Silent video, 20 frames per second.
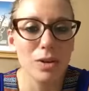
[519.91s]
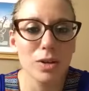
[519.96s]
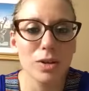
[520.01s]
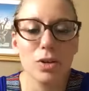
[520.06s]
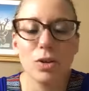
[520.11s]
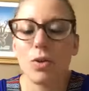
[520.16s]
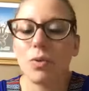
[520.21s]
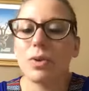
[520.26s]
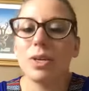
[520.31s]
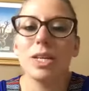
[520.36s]

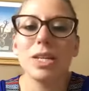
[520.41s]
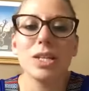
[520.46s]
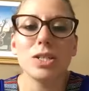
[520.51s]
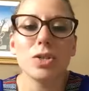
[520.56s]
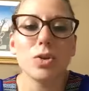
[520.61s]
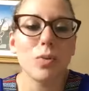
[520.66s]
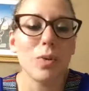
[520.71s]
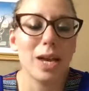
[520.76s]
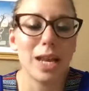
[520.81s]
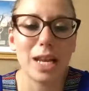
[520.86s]
You don't need
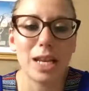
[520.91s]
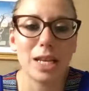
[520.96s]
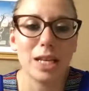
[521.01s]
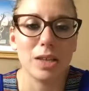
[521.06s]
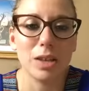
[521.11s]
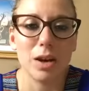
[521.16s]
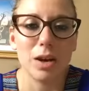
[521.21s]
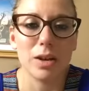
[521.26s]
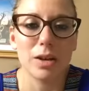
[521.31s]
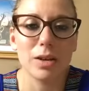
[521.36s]
to wait any
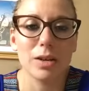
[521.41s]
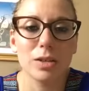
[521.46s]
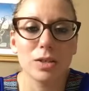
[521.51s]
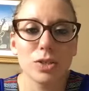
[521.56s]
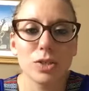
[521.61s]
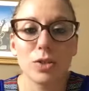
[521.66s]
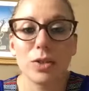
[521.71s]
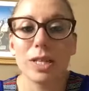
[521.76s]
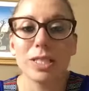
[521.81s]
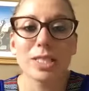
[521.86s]
longer.
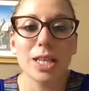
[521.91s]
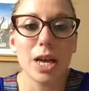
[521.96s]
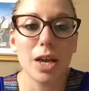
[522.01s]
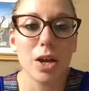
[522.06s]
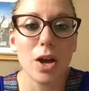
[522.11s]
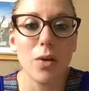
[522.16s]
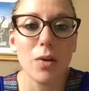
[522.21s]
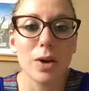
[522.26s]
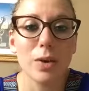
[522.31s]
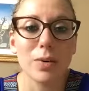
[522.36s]
So let's get
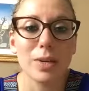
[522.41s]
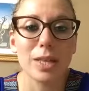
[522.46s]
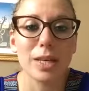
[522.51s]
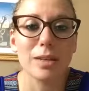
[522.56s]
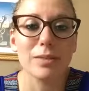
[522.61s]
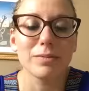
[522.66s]
going with it.